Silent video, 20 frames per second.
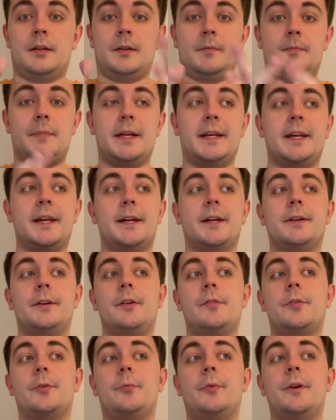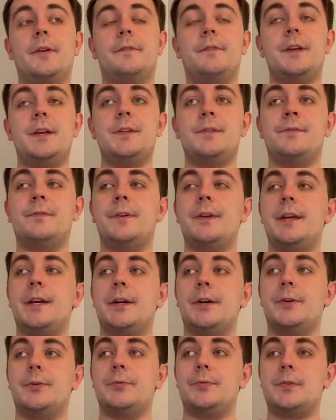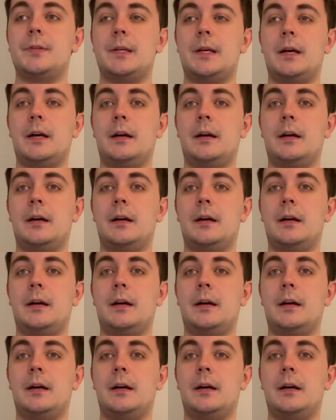making another one of these videos,